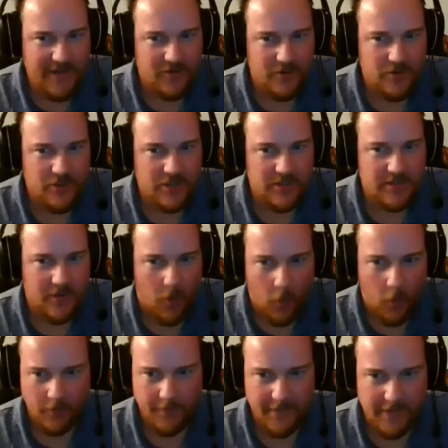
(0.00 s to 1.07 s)
they're just
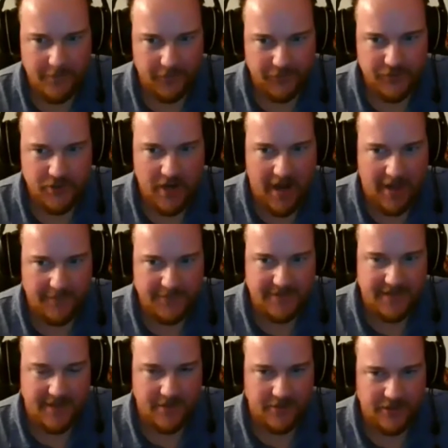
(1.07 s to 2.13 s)
old people traps
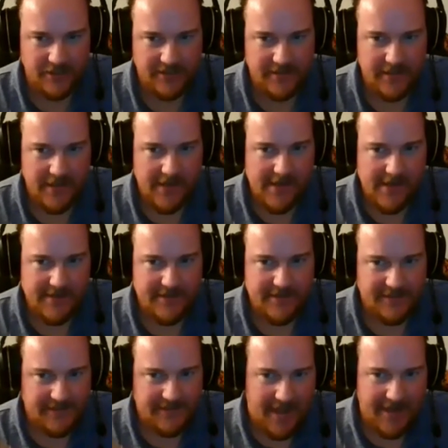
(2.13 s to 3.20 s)
that are just
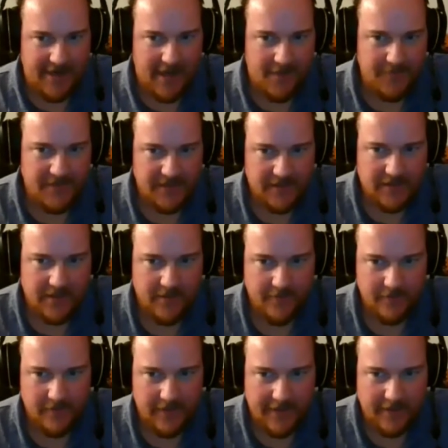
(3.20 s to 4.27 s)
set up to
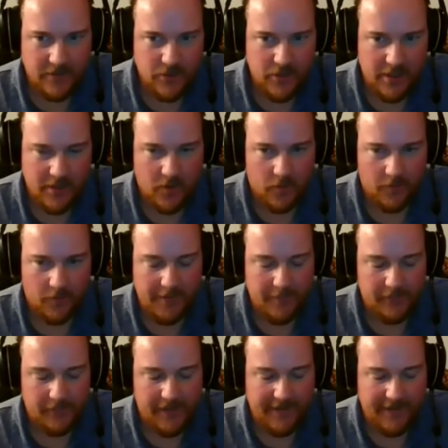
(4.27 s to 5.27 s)
like trick old people.